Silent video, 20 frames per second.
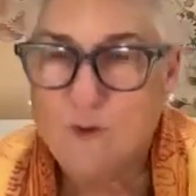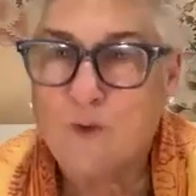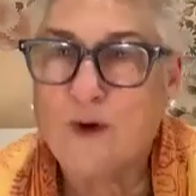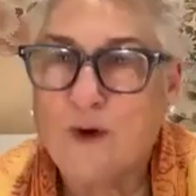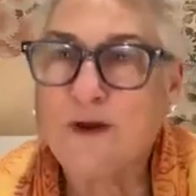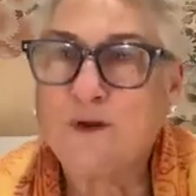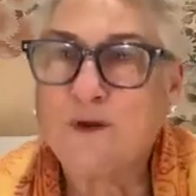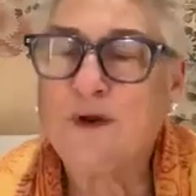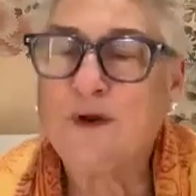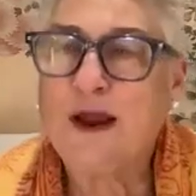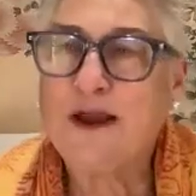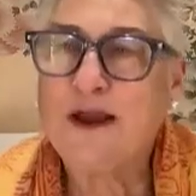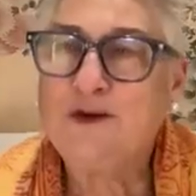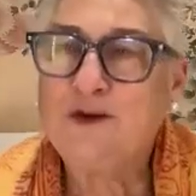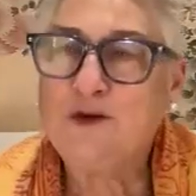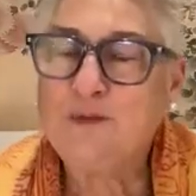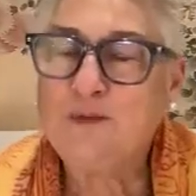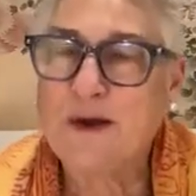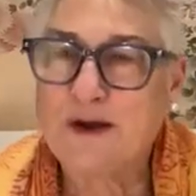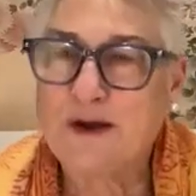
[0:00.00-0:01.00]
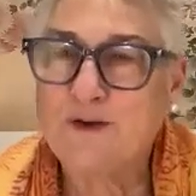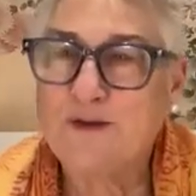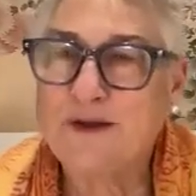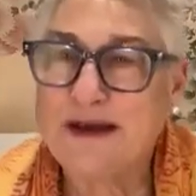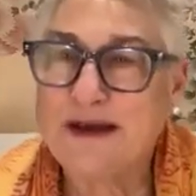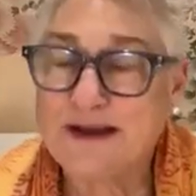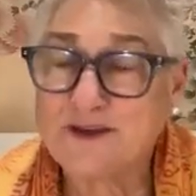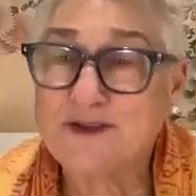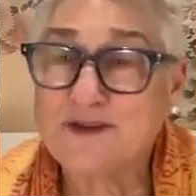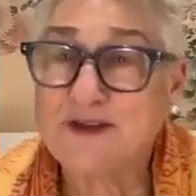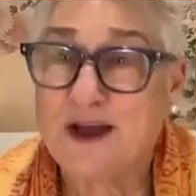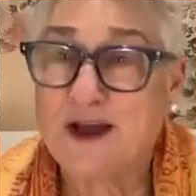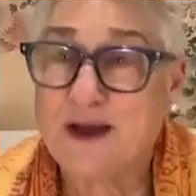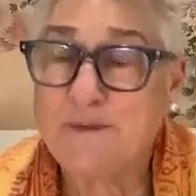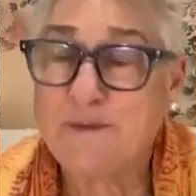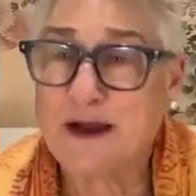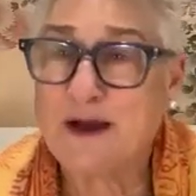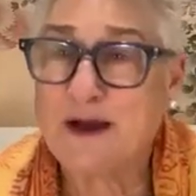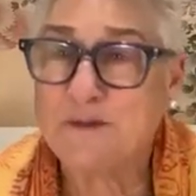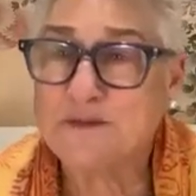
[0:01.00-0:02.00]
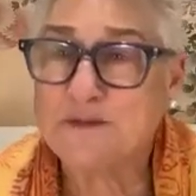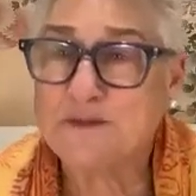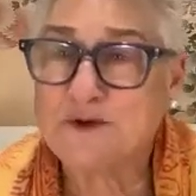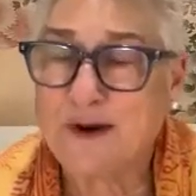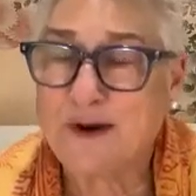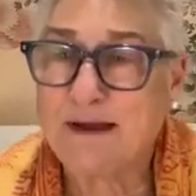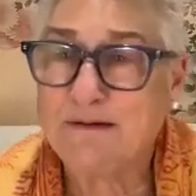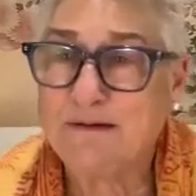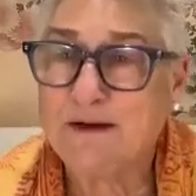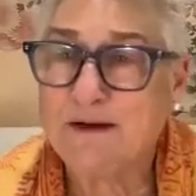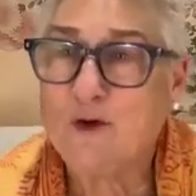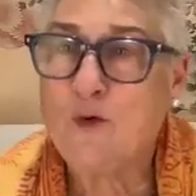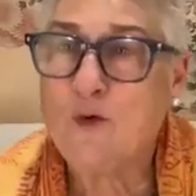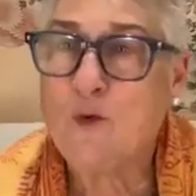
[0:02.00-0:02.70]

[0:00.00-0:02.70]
What would I do better the next time it comes around?